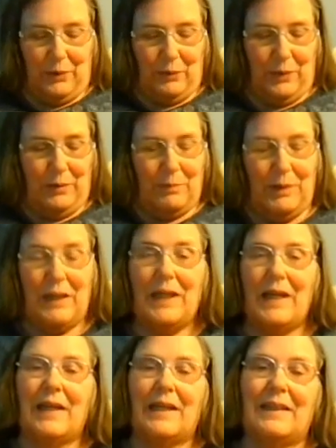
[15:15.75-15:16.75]
it with me.
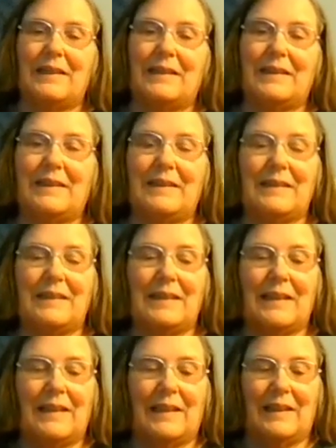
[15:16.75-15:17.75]
And
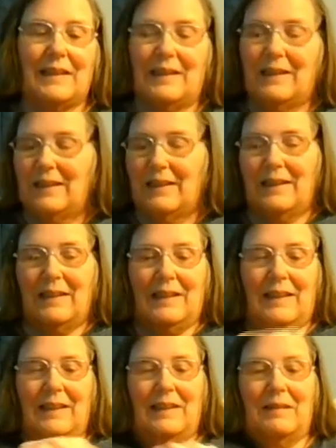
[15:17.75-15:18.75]

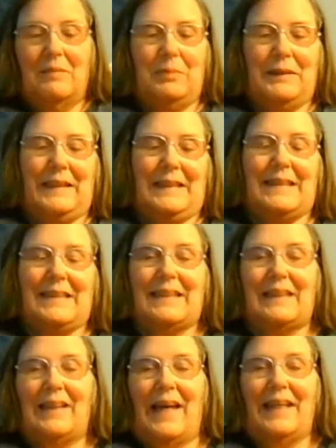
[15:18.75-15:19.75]
please
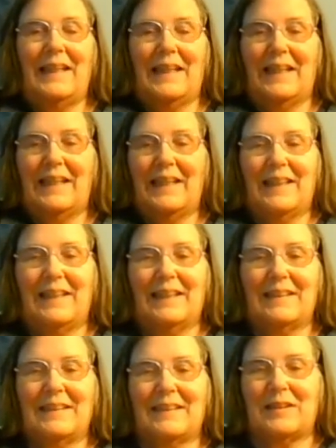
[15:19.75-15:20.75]
like,
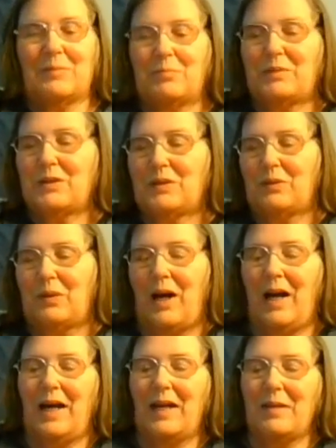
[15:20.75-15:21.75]

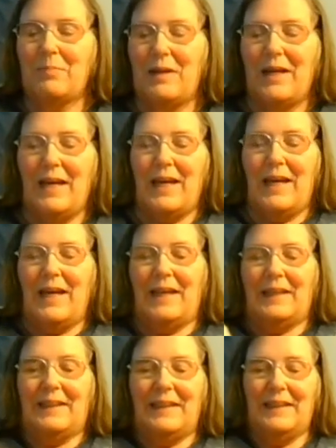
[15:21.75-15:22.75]
subscribe,
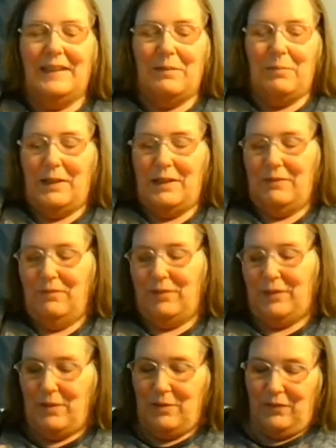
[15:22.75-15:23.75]
and hit the button
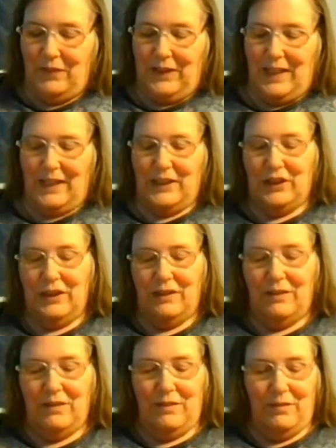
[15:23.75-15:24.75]
for notification
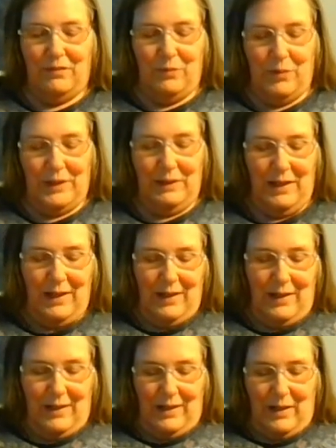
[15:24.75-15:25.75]
of when
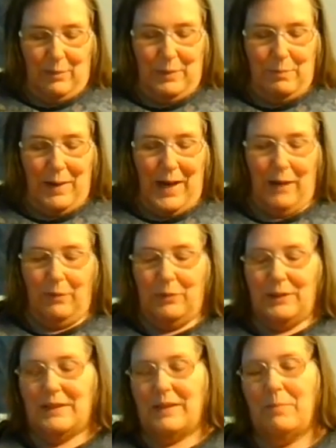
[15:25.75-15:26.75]
I'll be back
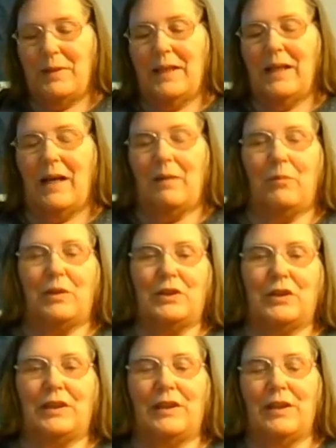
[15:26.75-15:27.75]
with something. I
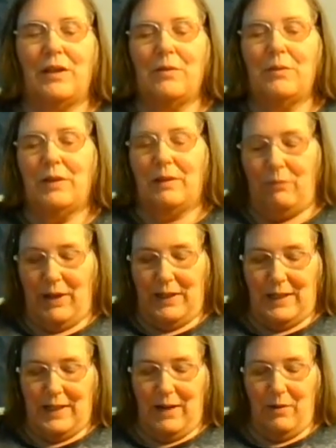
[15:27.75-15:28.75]
want you to know that
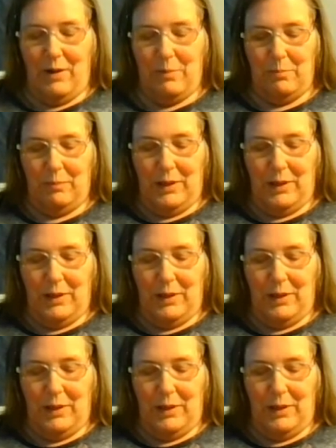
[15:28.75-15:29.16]
right now I'm